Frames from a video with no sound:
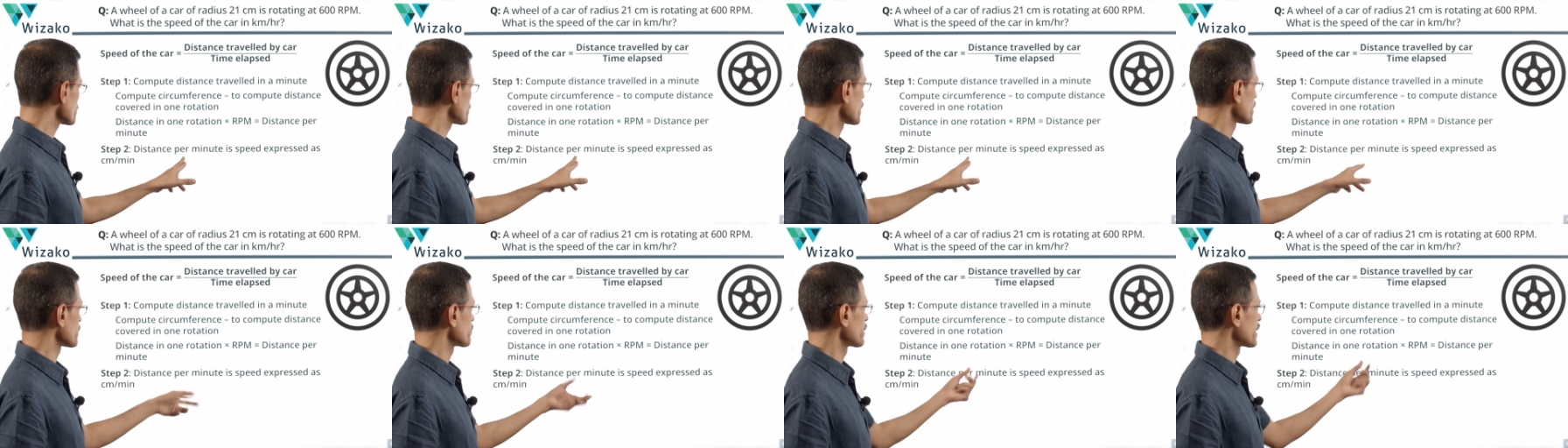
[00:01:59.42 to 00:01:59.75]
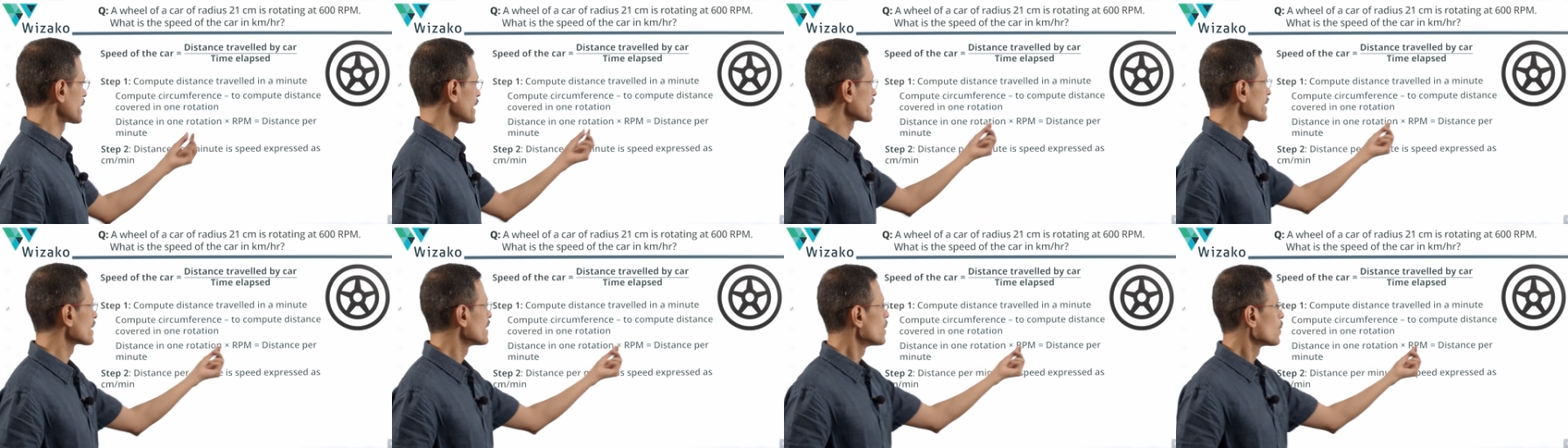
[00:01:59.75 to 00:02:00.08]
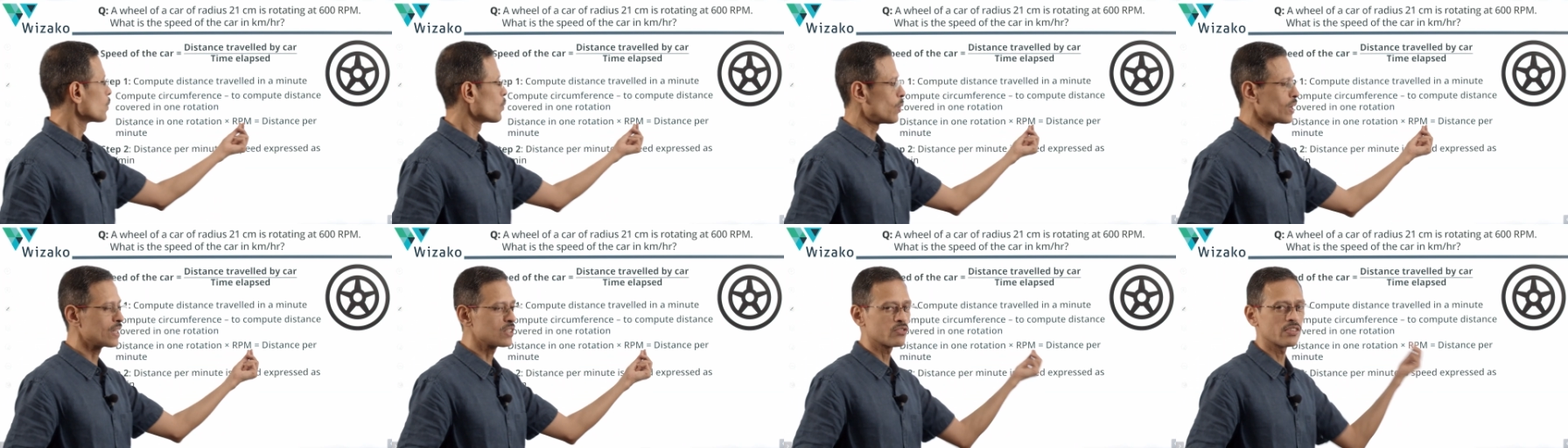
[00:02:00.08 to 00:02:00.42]
per minute
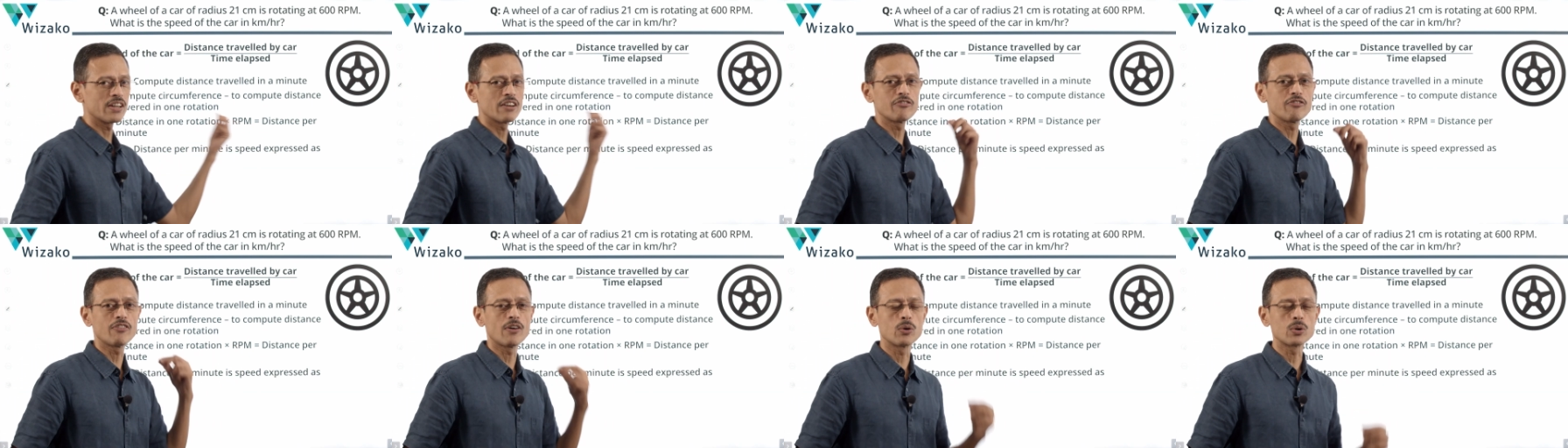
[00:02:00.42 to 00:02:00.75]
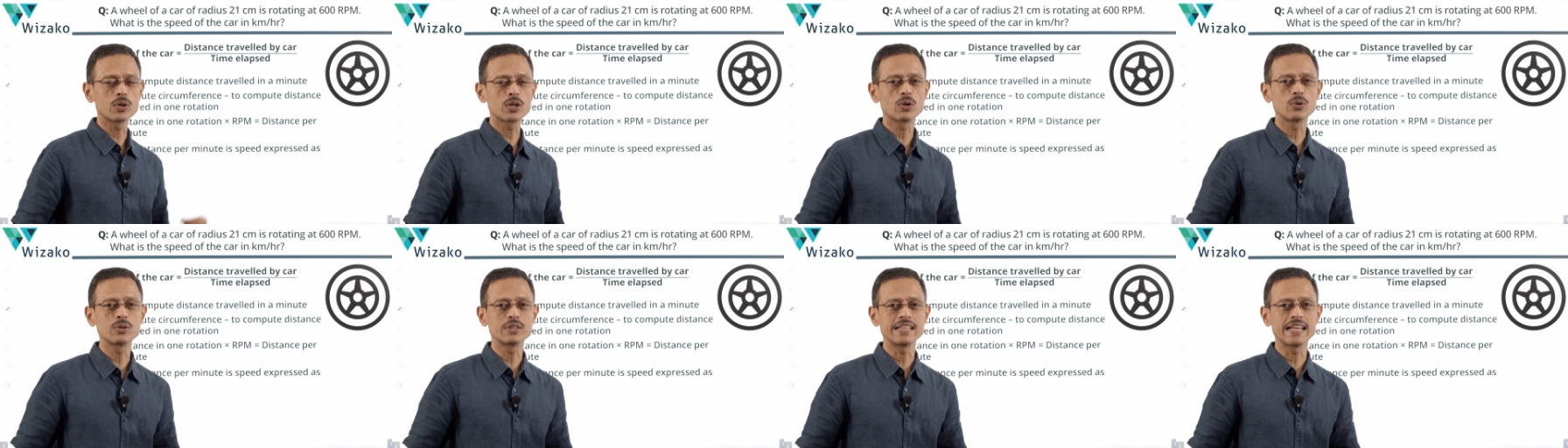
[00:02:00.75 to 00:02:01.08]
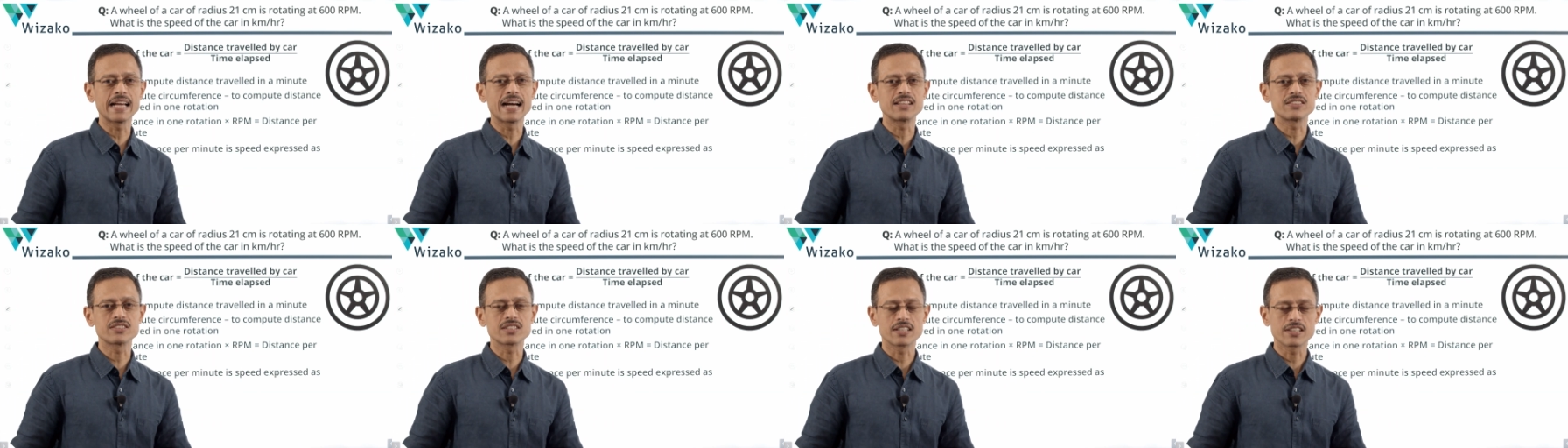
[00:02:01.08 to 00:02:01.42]
once we have found out the
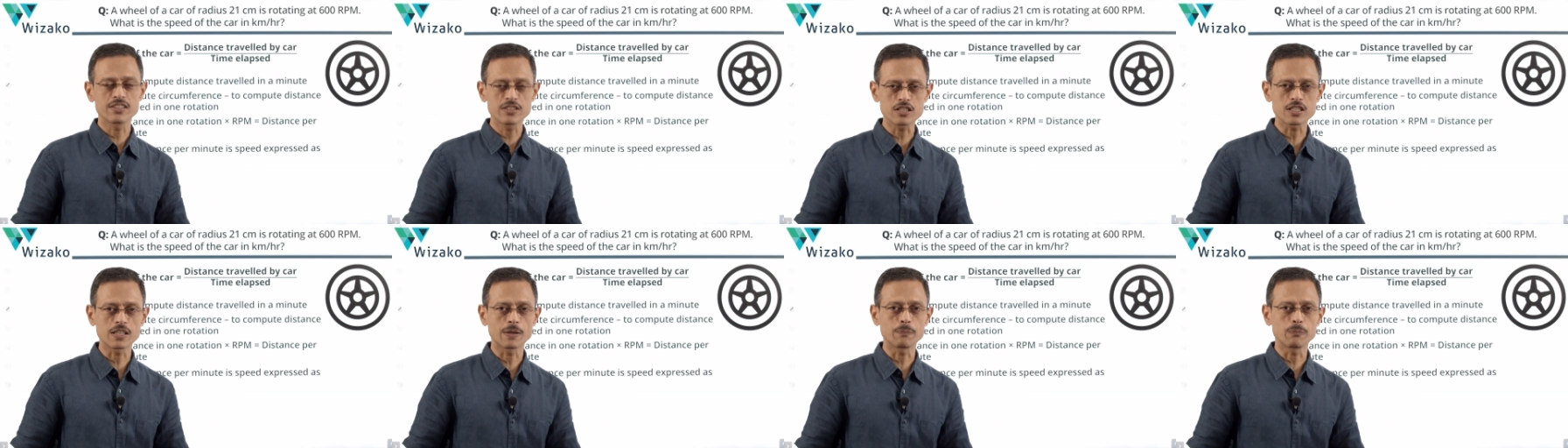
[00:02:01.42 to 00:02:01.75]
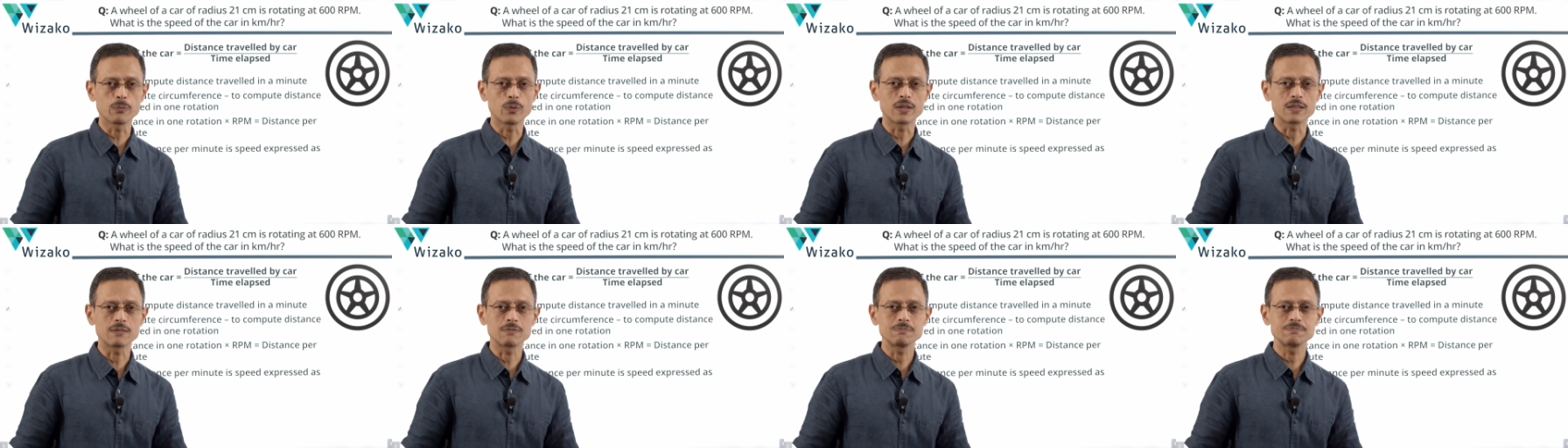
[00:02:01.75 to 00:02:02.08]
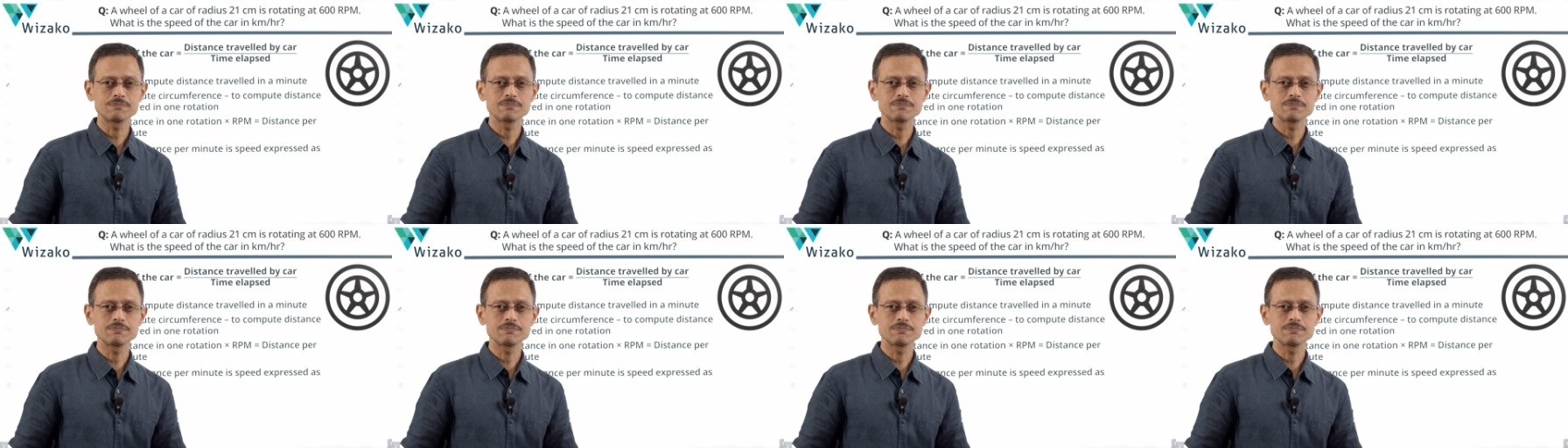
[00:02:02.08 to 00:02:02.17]
answer in step one.